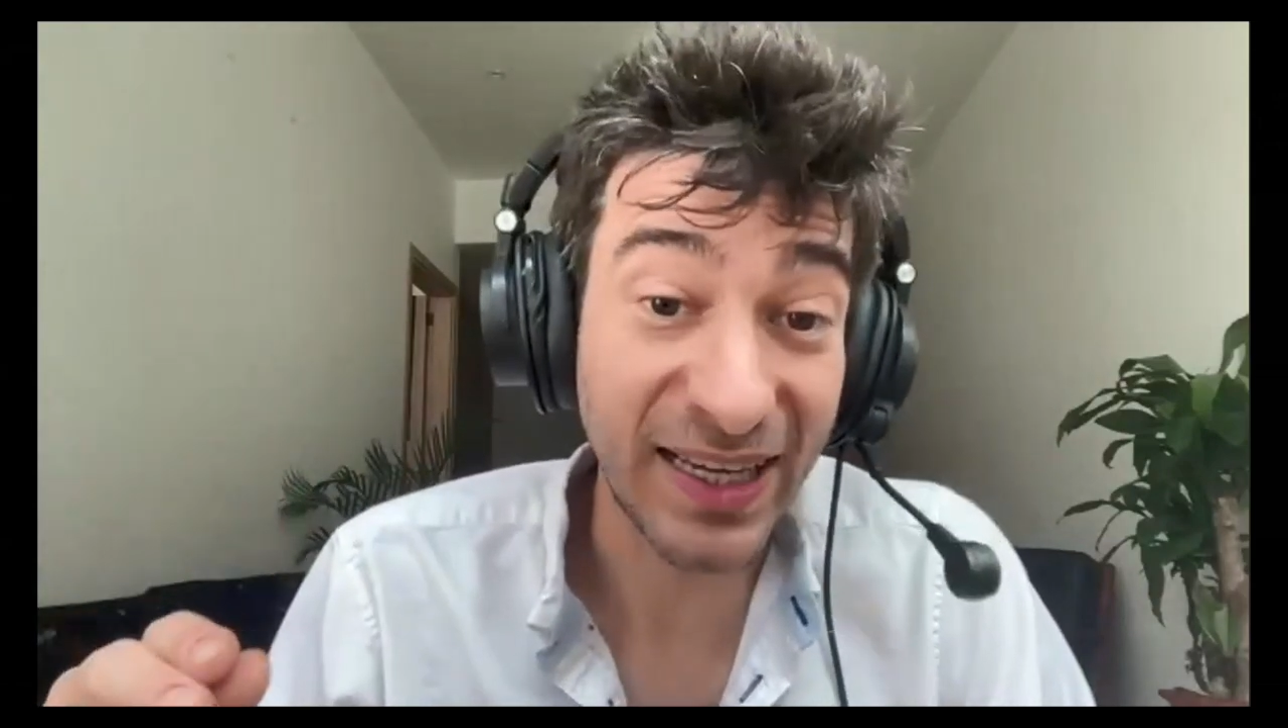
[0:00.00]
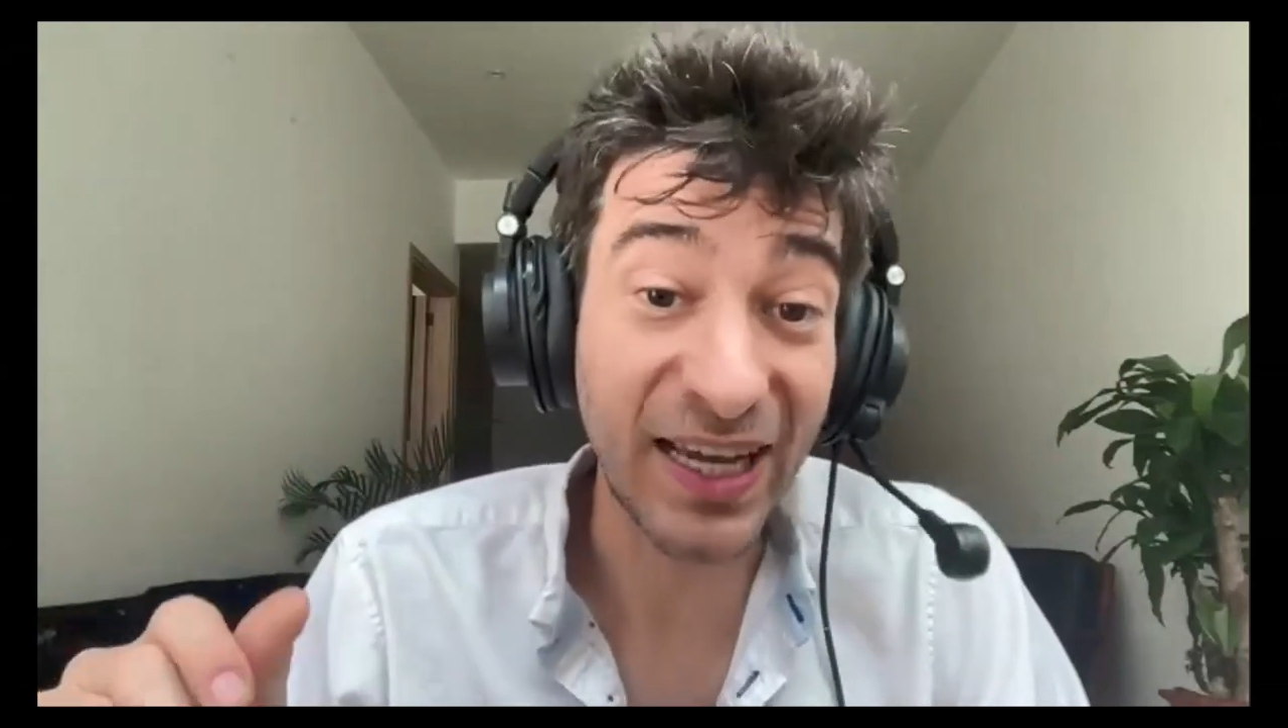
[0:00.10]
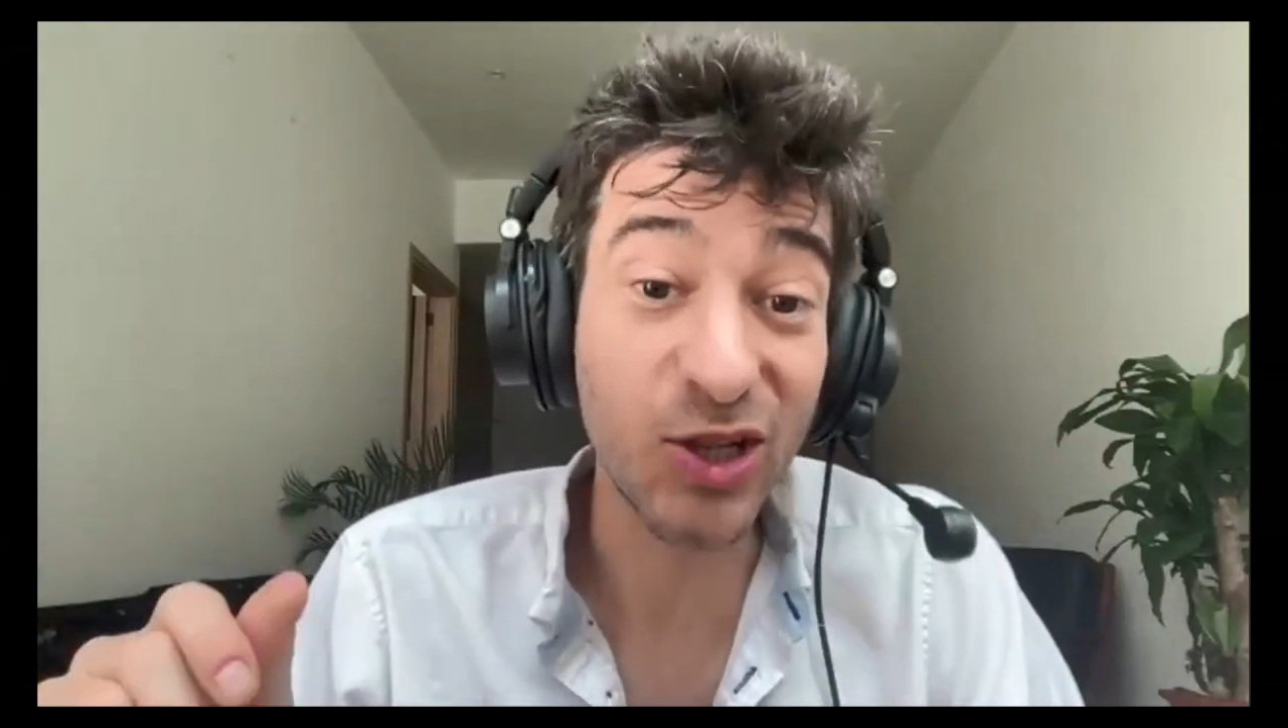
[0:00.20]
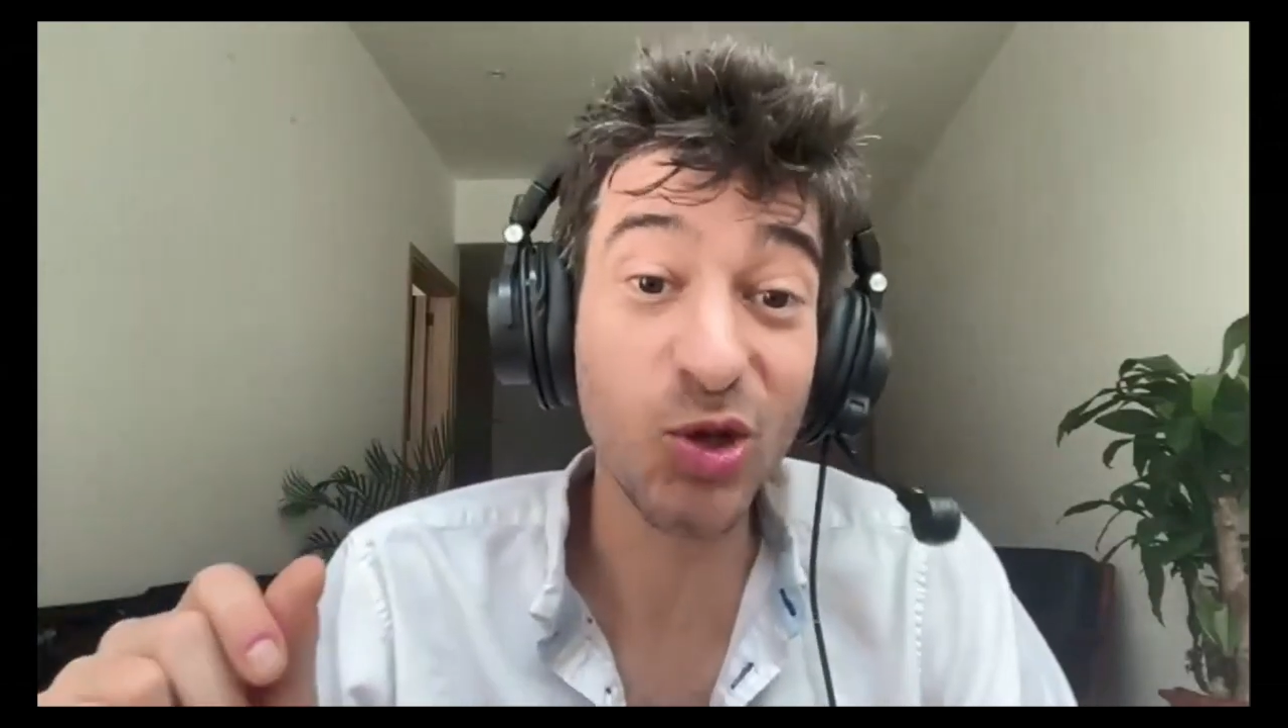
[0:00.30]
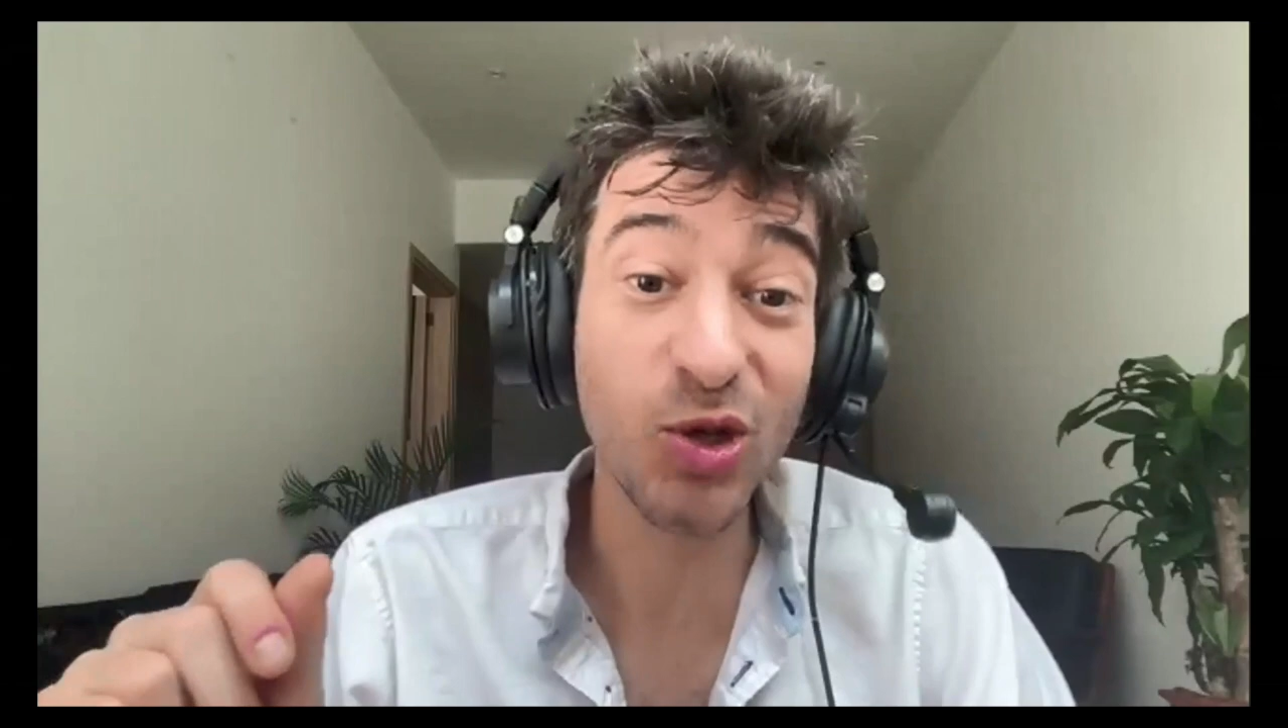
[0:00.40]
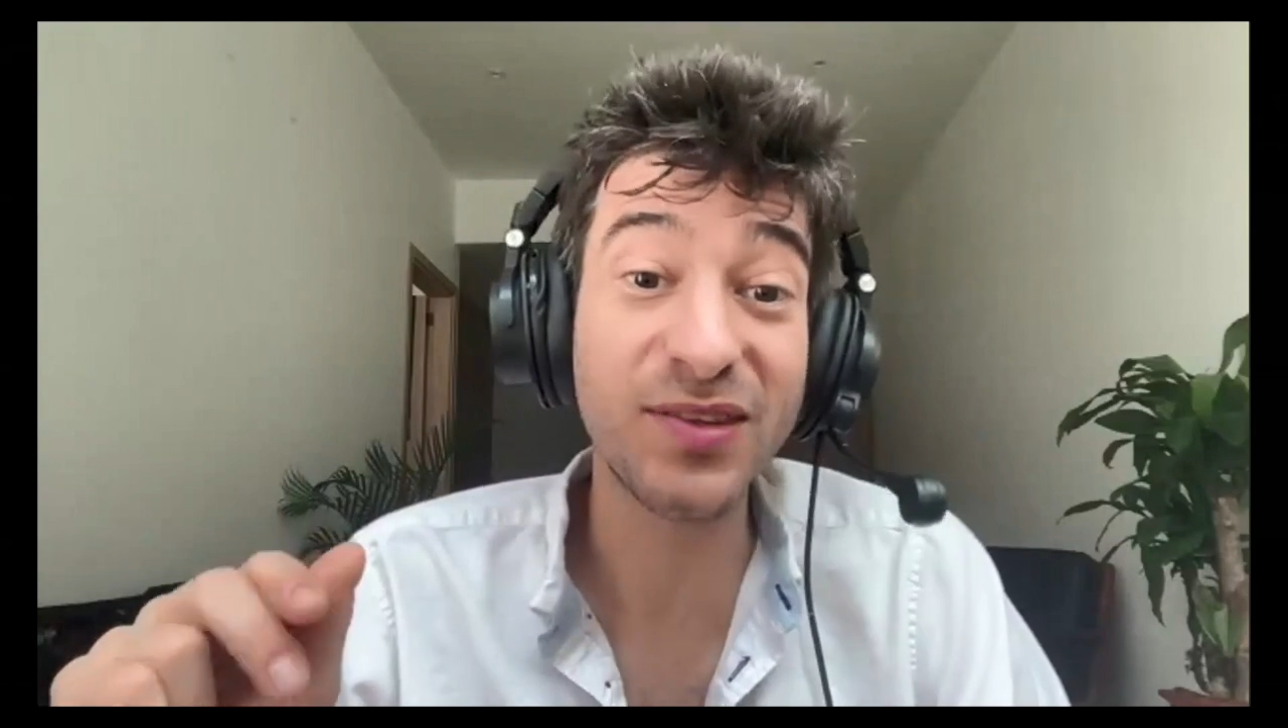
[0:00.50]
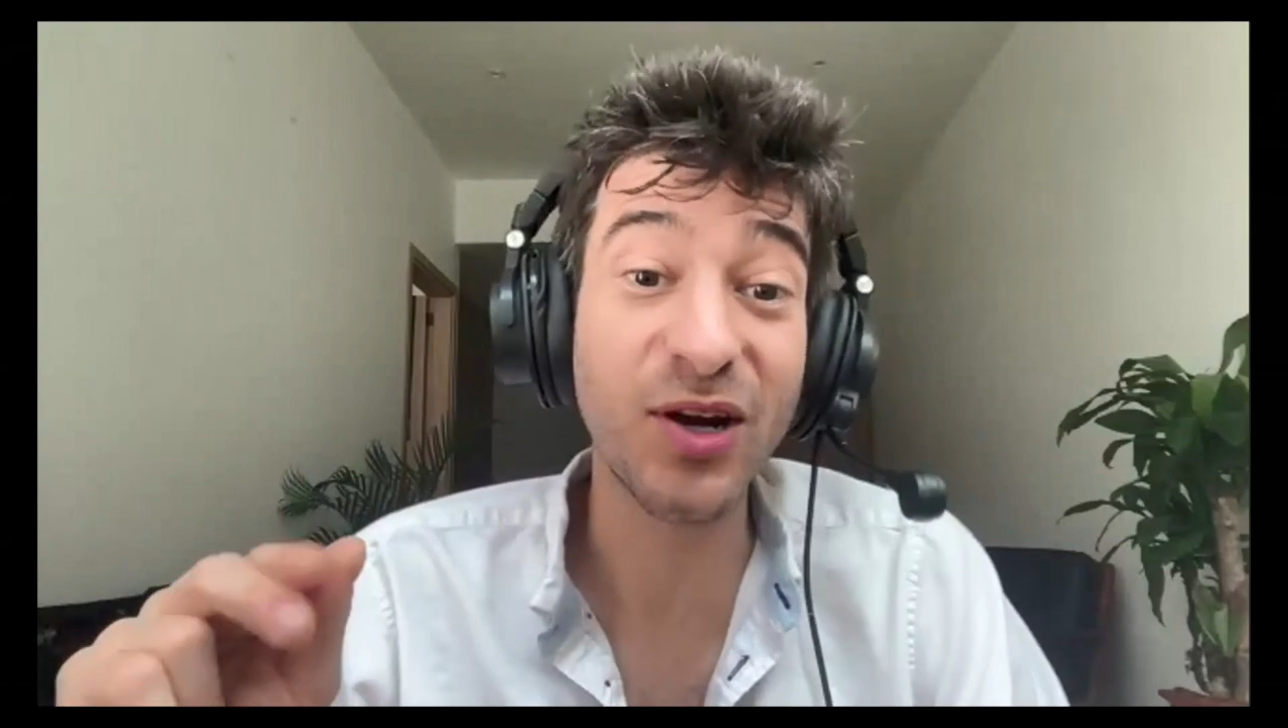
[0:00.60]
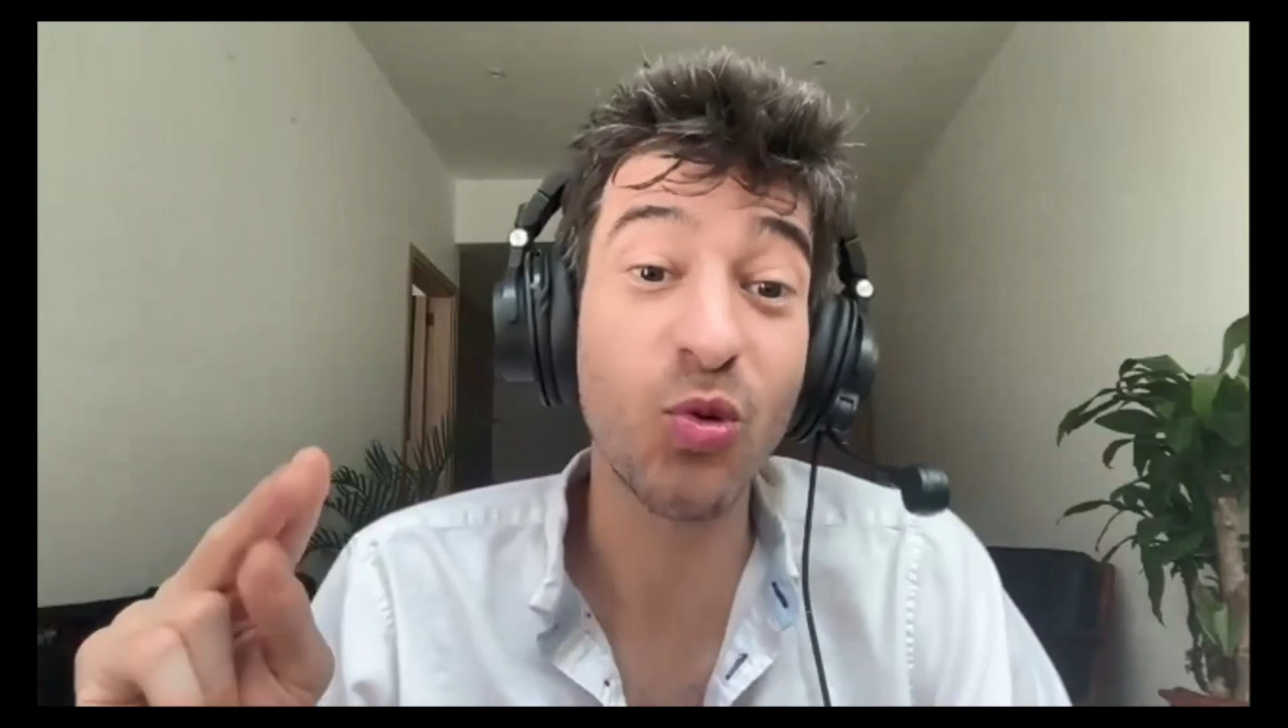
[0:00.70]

concluded there